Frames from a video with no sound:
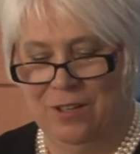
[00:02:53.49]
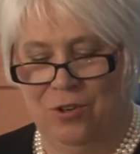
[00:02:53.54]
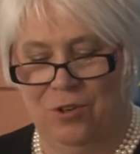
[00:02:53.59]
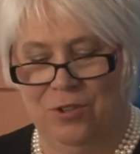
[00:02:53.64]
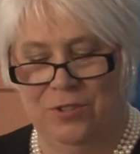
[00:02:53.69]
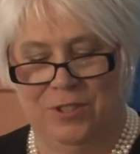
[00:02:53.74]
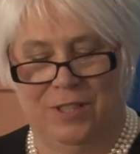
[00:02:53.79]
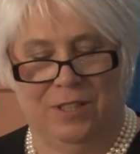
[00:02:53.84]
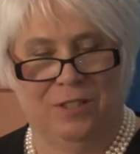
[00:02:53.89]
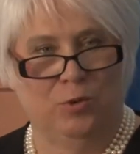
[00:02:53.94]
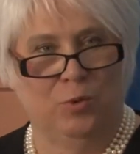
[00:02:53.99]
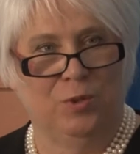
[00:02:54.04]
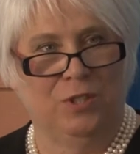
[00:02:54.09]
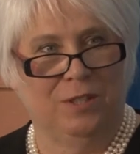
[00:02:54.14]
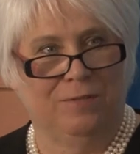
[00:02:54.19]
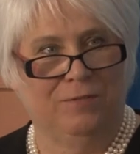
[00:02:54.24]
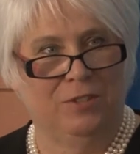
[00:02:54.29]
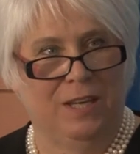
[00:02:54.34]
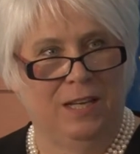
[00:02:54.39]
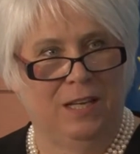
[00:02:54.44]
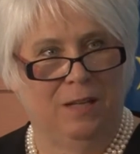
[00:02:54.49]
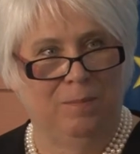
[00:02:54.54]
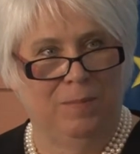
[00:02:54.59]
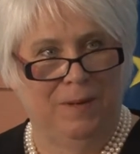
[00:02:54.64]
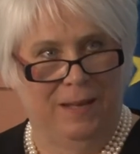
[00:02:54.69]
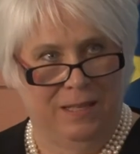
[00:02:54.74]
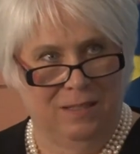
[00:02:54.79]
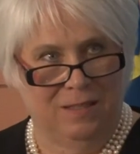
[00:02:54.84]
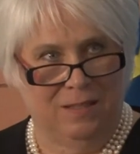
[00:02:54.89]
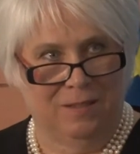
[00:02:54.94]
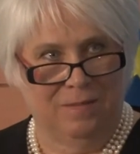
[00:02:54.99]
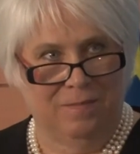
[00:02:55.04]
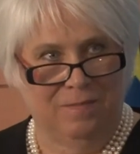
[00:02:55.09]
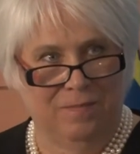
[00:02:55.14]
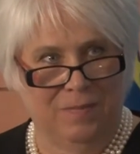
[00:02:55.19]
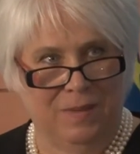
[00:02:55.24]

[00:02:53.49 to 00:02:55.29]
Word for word: contacts which have taken place